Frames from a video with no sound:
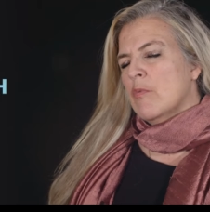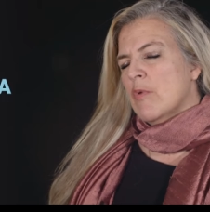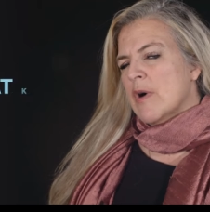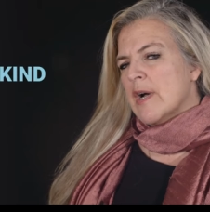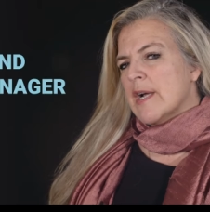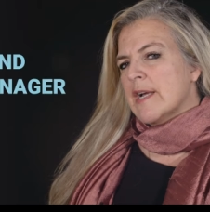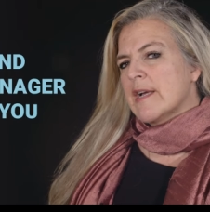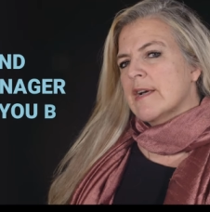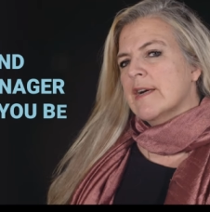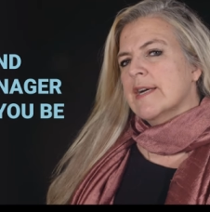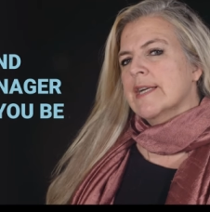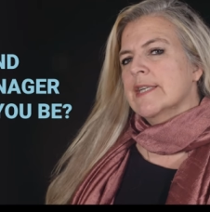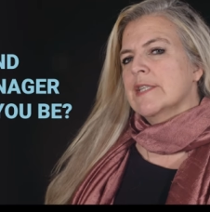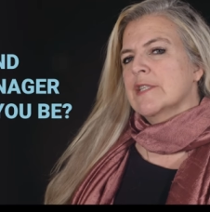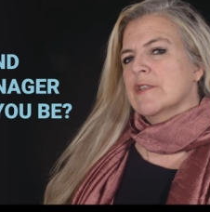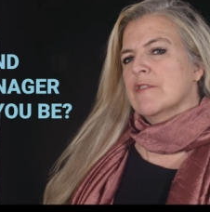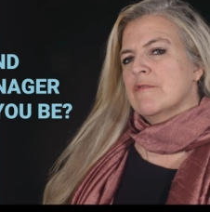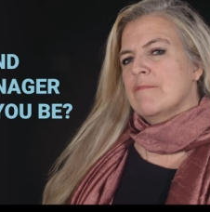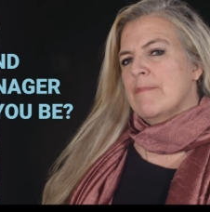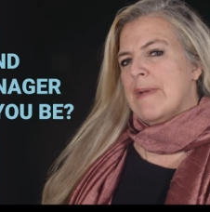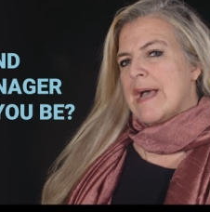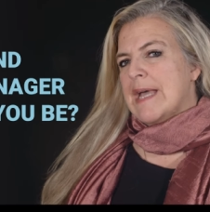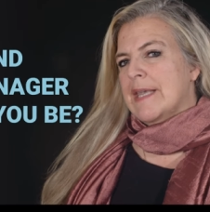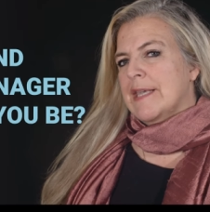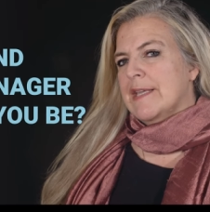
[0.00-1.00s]
what kind
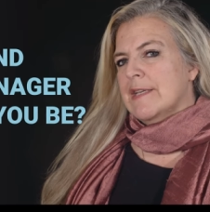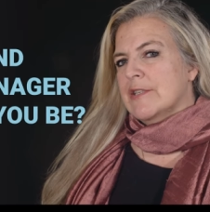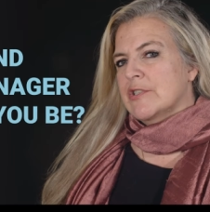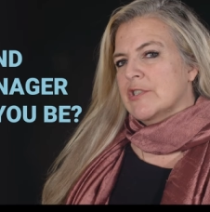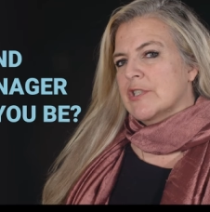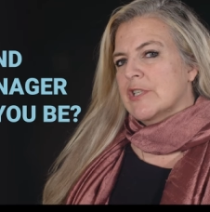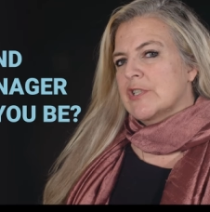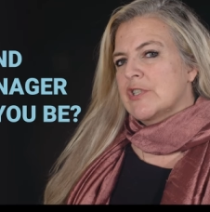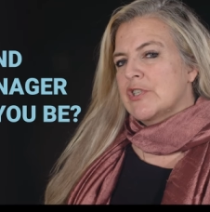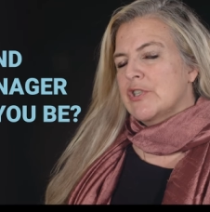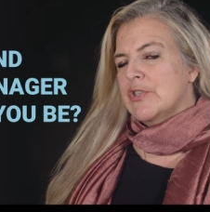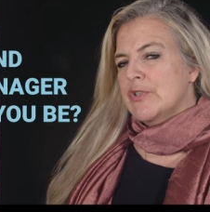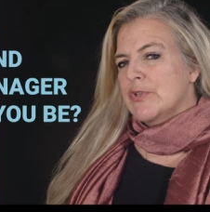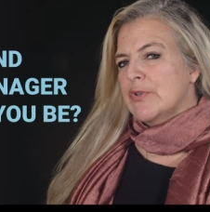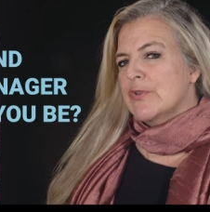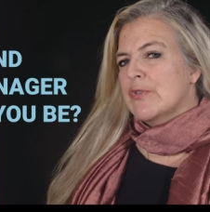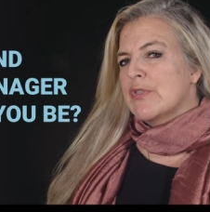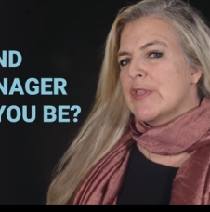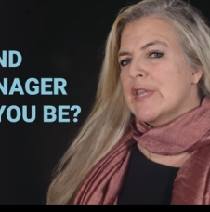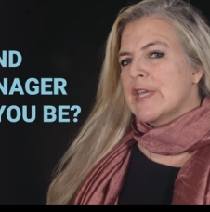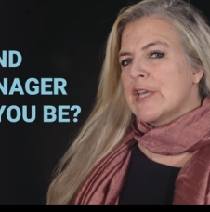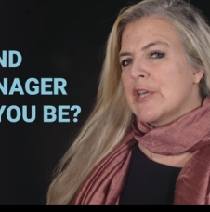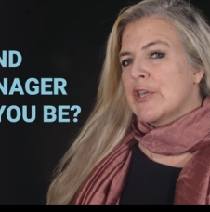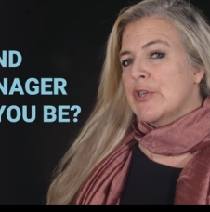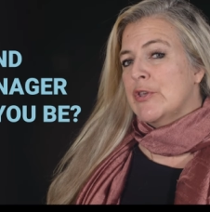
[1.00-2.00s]
of manager do you
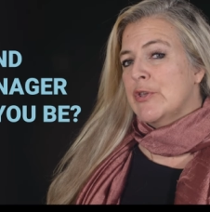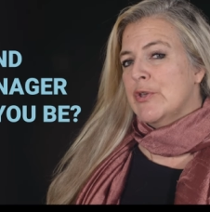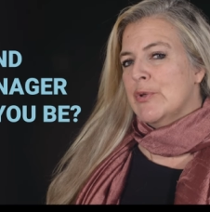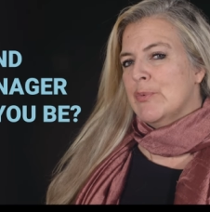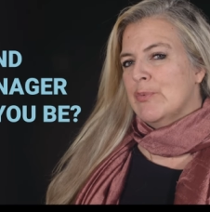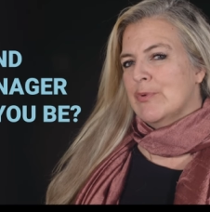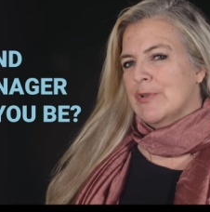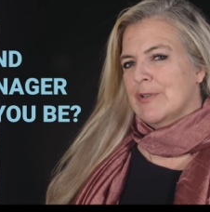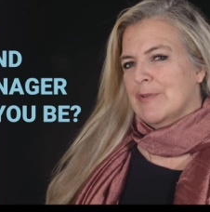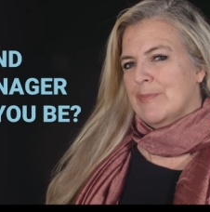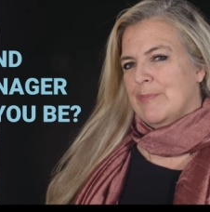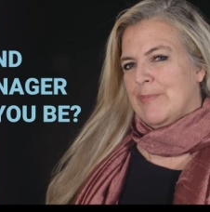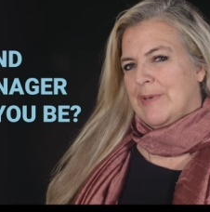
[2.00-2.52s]
think you will